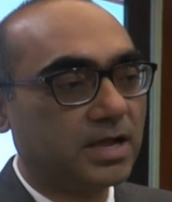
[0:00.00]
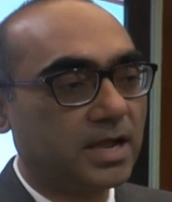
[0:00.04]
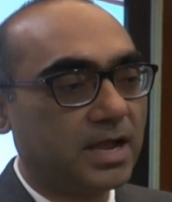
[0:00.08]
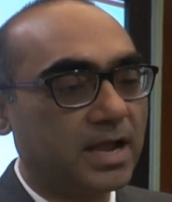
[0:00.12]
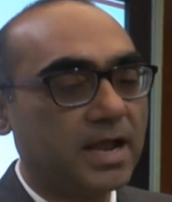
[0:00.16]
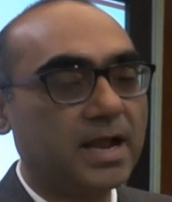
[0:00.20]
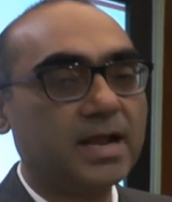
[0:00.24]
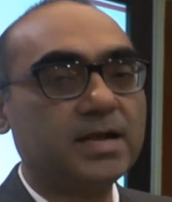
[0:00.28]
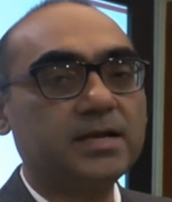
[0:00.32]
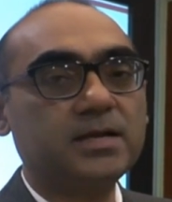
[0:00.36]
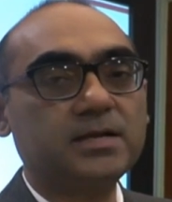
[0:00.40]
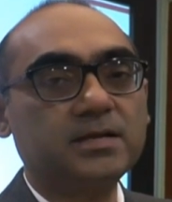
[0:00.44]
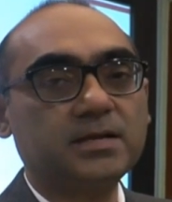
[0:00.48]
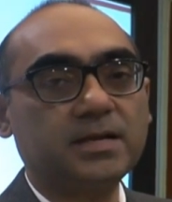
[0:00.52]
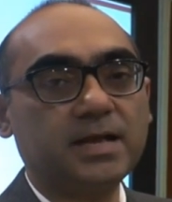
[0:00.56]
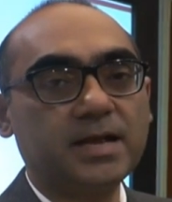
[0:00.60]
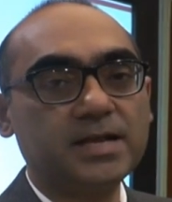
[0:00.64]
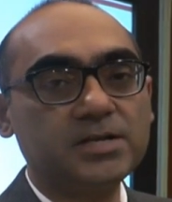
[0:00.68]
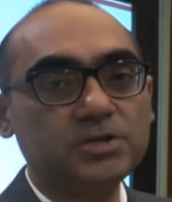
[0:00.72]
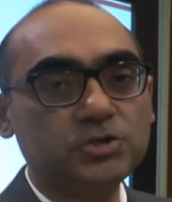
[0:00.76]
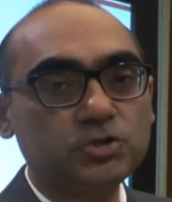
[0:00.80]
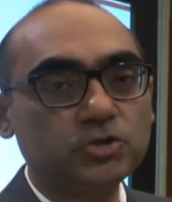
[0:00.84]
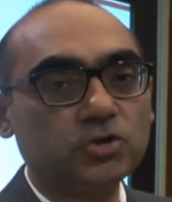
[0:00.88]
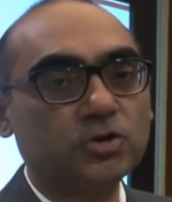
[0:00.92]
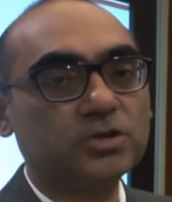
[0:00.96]
and
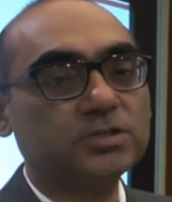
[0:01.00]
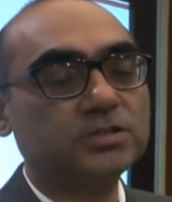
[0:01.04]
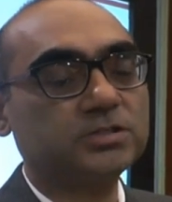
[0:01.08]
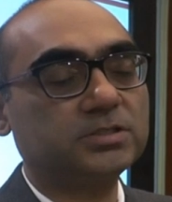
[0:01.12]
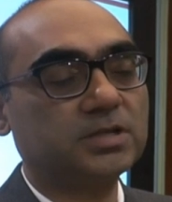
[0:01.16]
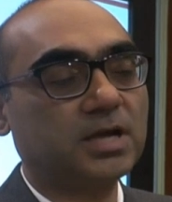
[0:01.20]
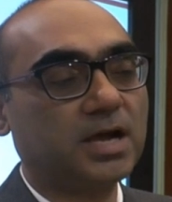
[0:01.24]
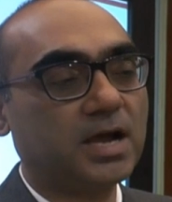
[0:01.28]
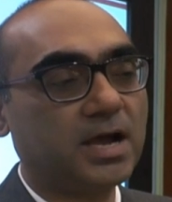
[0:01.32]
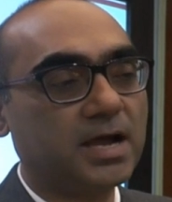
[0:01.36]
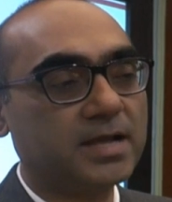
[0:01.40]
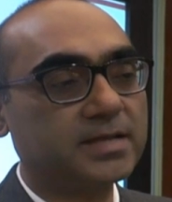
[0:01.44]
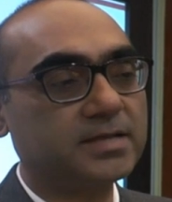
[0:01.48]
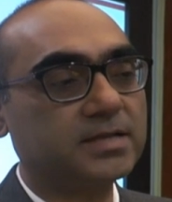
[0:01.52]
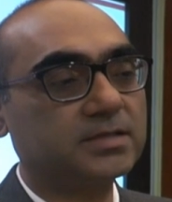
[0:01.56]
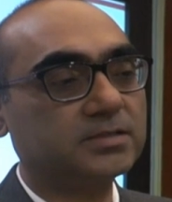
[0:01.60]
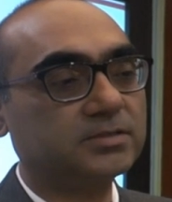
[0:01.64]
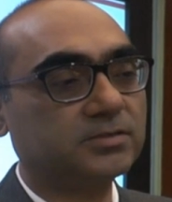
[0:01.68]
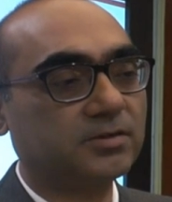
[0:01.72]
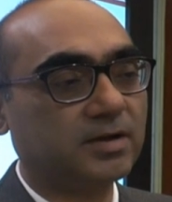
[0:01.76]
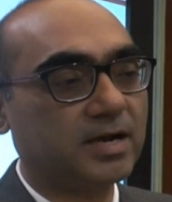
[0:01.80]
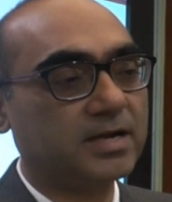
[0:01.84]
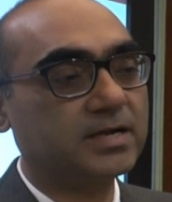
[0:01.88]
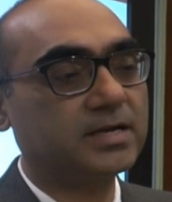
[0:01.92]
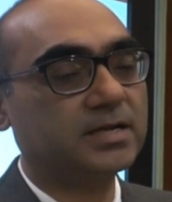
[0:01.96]
enjoys the
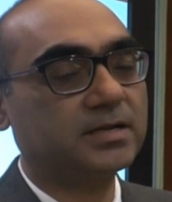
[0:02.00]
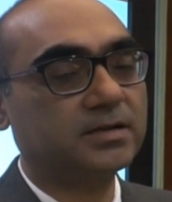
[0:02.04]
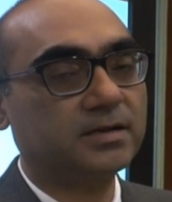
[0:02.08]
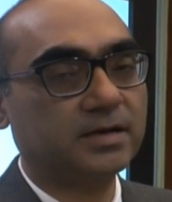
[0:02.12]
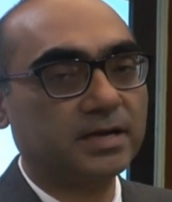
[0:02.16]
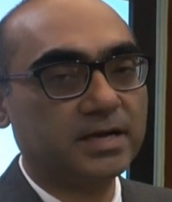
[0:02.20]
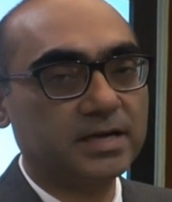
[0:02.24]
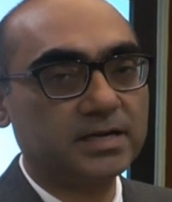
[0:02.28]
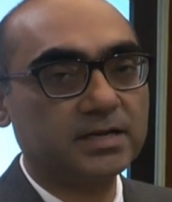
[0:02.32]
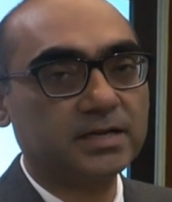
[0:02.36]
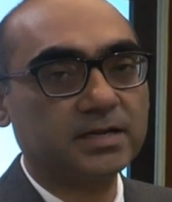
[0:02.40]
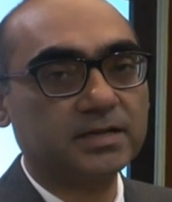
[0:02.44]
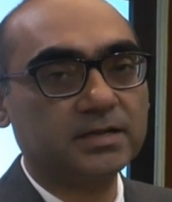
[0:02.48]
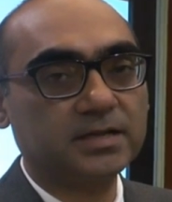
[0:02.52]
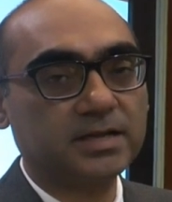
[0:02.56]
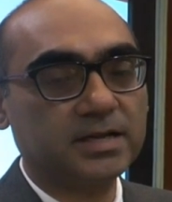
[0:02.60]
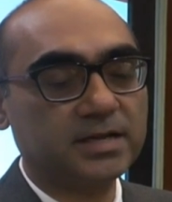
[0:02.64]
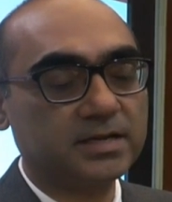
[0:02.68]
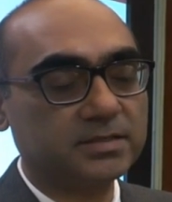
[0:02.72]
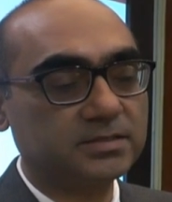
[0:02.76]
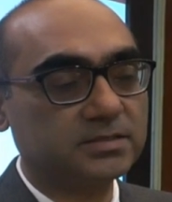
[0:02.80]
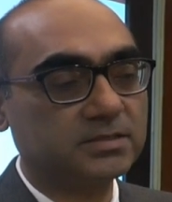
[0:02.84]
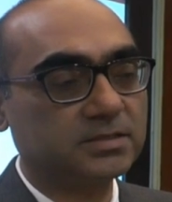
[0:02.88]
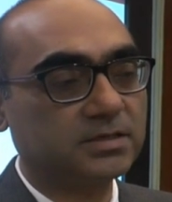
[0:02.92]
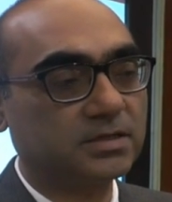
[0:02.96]
highest credit rating
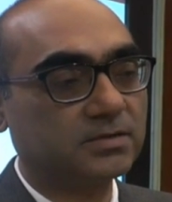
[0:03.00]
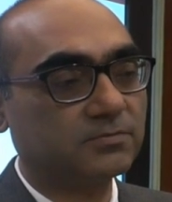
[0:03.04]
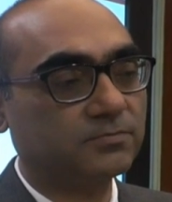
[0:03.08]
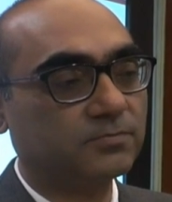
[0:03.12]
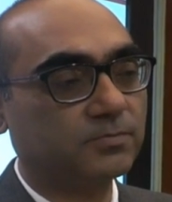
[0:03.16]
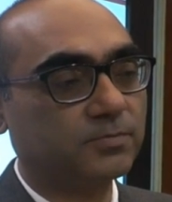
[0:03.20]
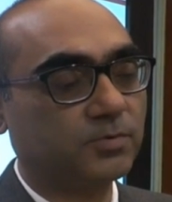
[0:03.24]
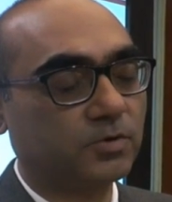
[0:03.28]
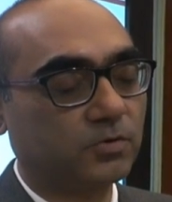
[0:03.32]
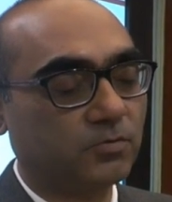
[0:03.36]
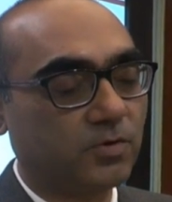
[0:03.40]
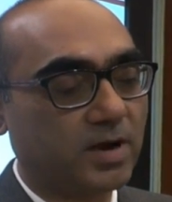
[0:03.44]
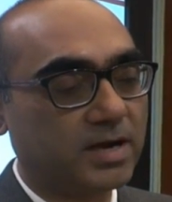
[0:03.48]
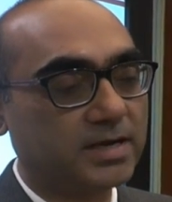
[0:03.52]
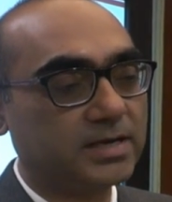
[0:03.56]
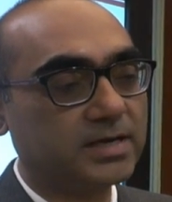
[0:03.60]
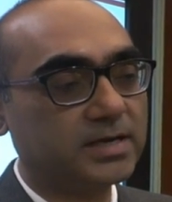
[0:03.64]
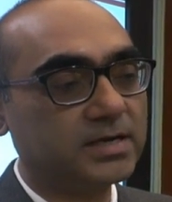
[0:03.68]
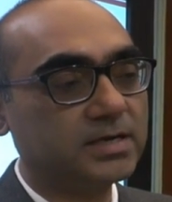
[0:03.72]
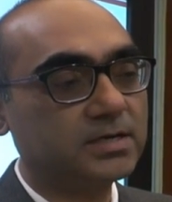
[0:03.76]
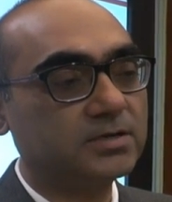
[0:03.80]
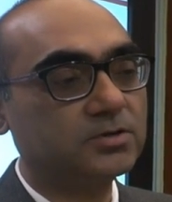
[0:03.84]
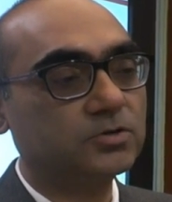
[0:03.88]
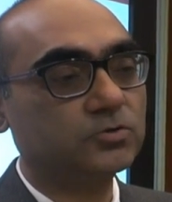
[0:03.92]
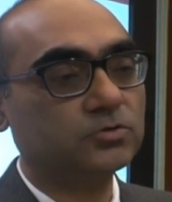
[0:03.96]
aid
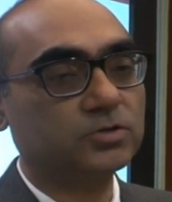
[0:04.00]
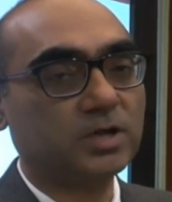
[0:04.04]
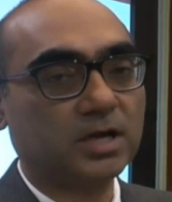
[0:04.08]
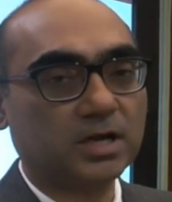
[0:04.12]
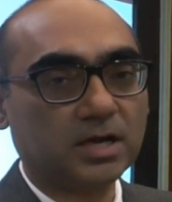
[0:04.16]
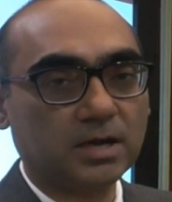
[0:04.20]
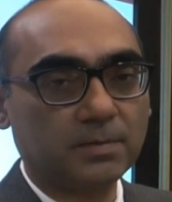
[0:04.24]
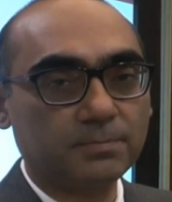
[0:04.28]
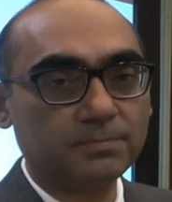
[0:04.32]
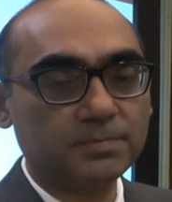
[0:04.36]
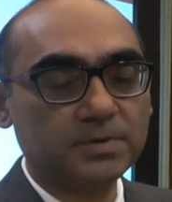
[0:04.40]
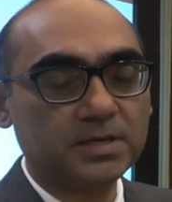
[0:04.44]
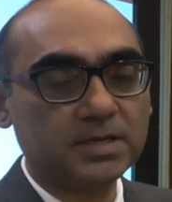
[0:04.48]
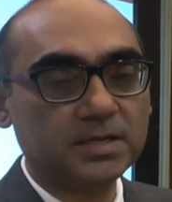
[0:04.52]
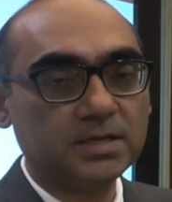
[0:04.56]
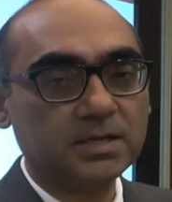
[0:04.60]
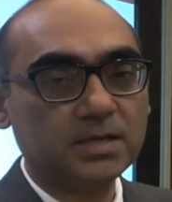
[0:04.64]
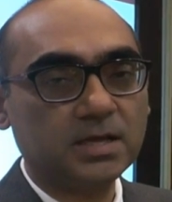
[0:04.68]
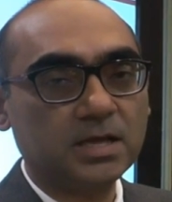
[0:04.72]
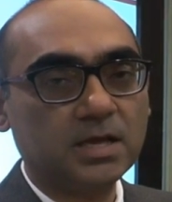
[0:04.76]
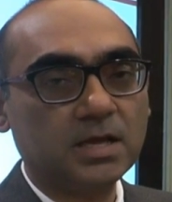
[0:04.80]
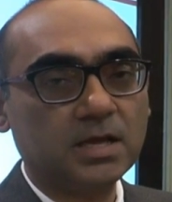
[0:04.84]
provided to the company,